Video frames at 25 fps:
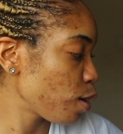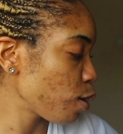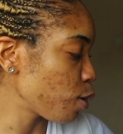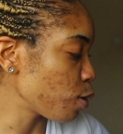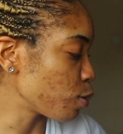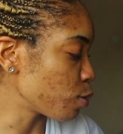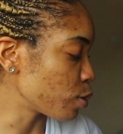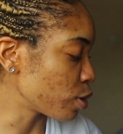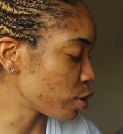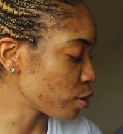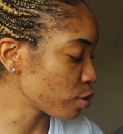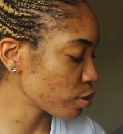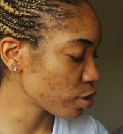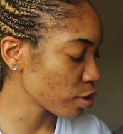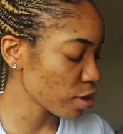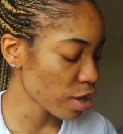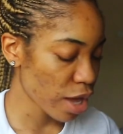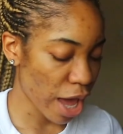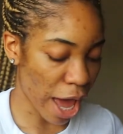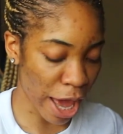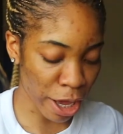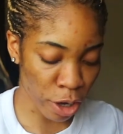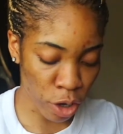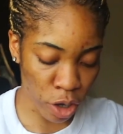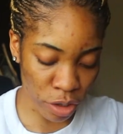Oh well.
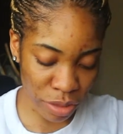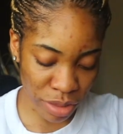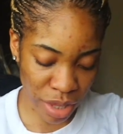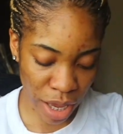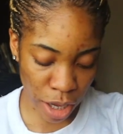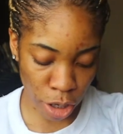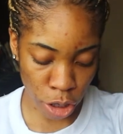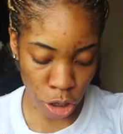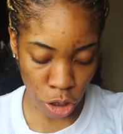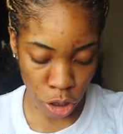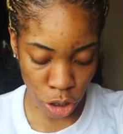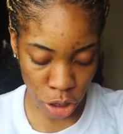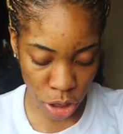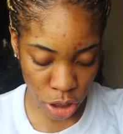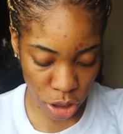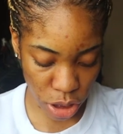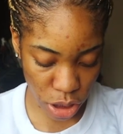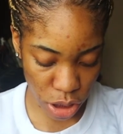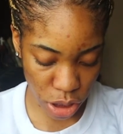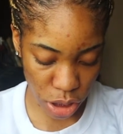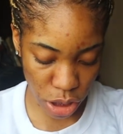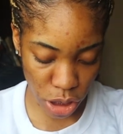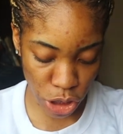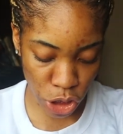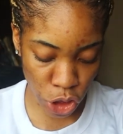I got that
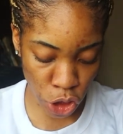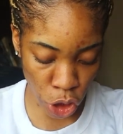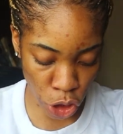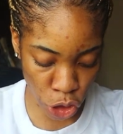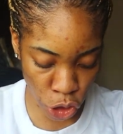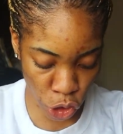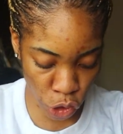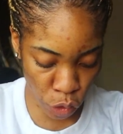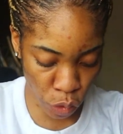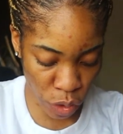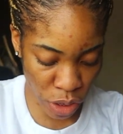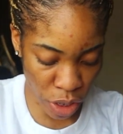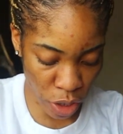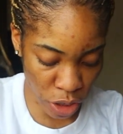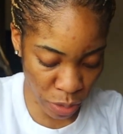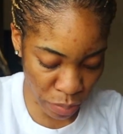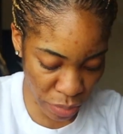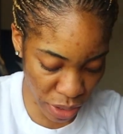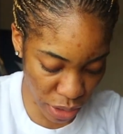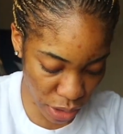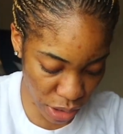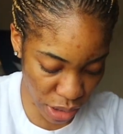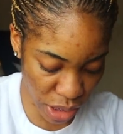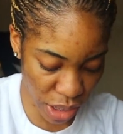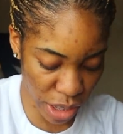because the sunscreen I was
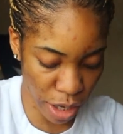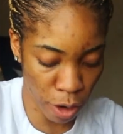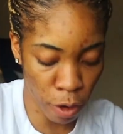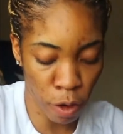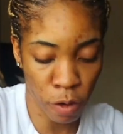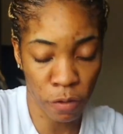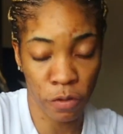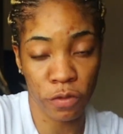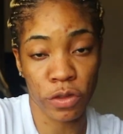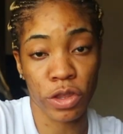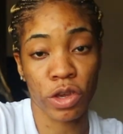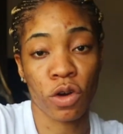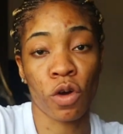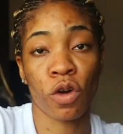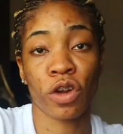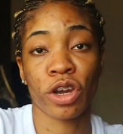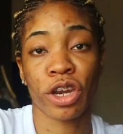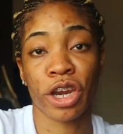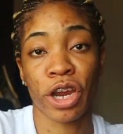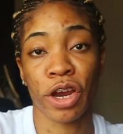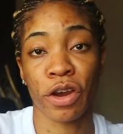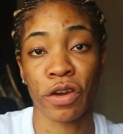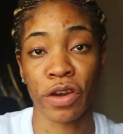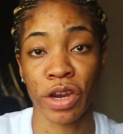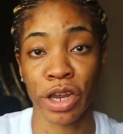meant to get off the
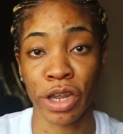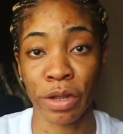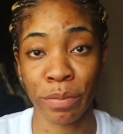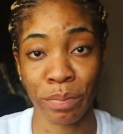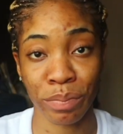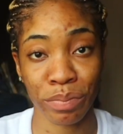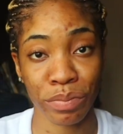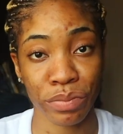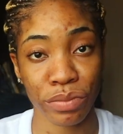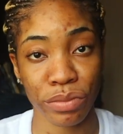ordinary